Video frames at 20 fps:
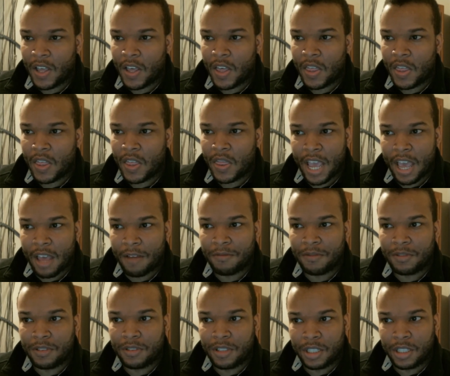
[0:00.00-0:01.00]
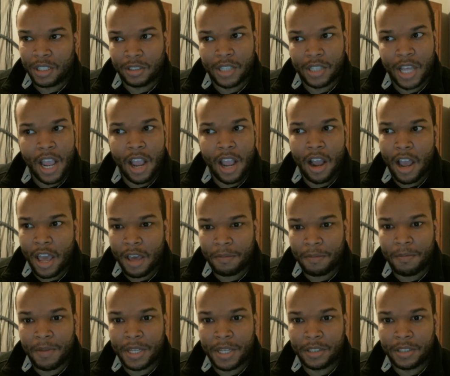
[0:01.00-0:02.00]
They have
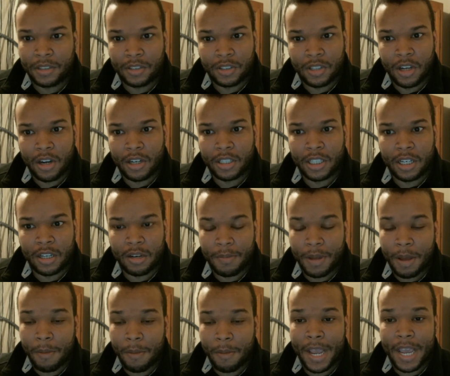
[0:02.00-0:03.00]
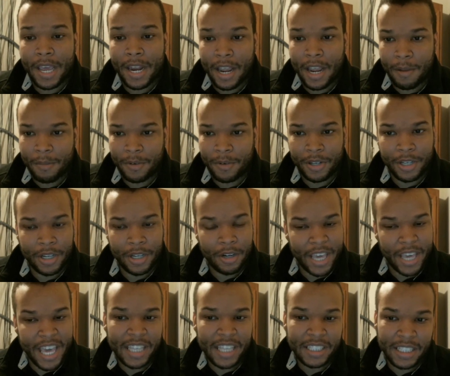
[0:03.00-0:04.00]
been started talking about band hammering, you know,
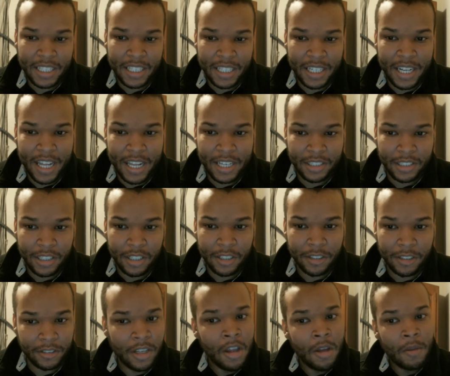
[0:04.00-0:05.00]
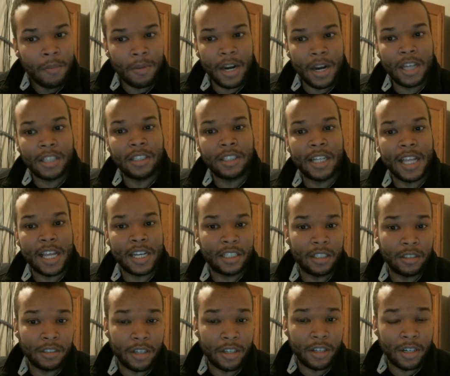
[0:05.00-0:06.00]
canceling a lot of shows, but also a lot of
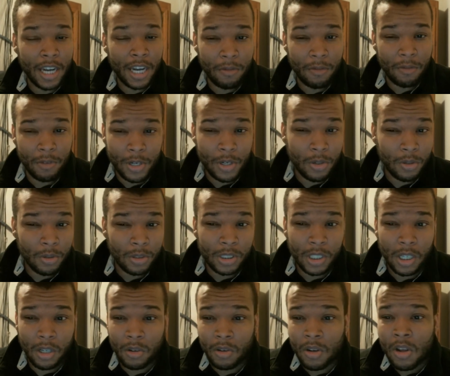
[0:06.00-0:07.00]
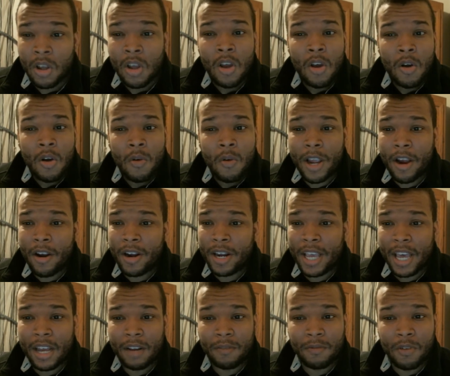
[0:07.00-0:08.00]
shows already got renewed. So we already
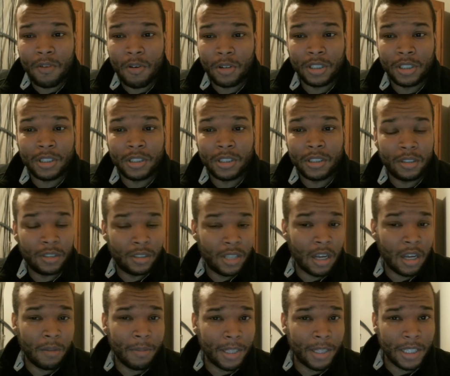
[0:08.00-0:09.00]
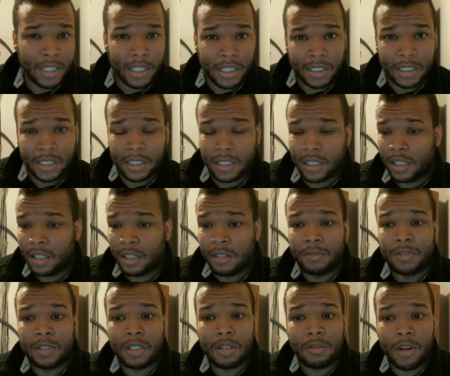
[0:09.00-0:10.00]
got, of course, talk about the DC love.
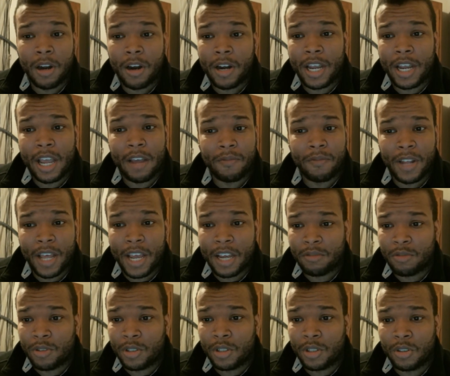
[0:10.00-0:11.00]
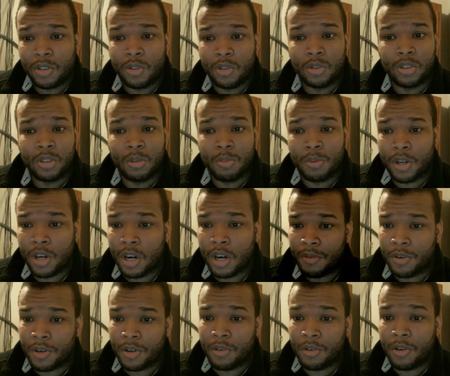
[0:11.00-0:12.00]
So we already got Flash renewed, Supergirl
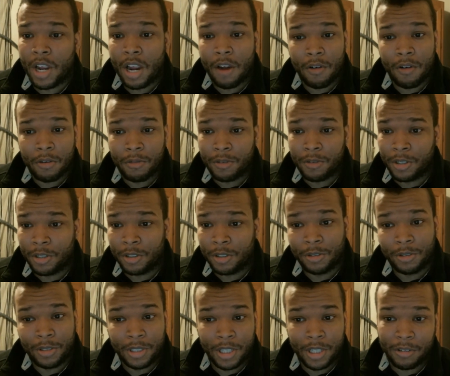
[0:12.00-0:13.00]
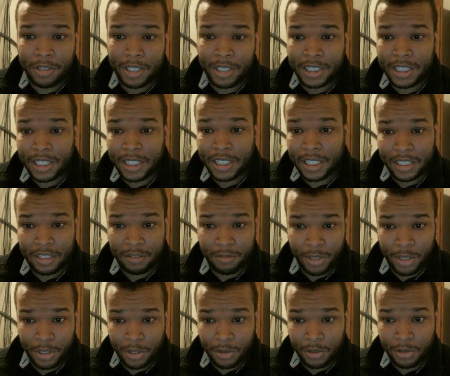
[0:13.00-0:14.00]
renewed, Arrow renewed, you know, DC Legend
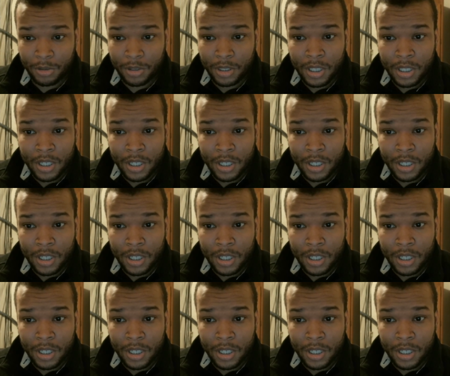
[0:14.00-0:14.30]
renewed.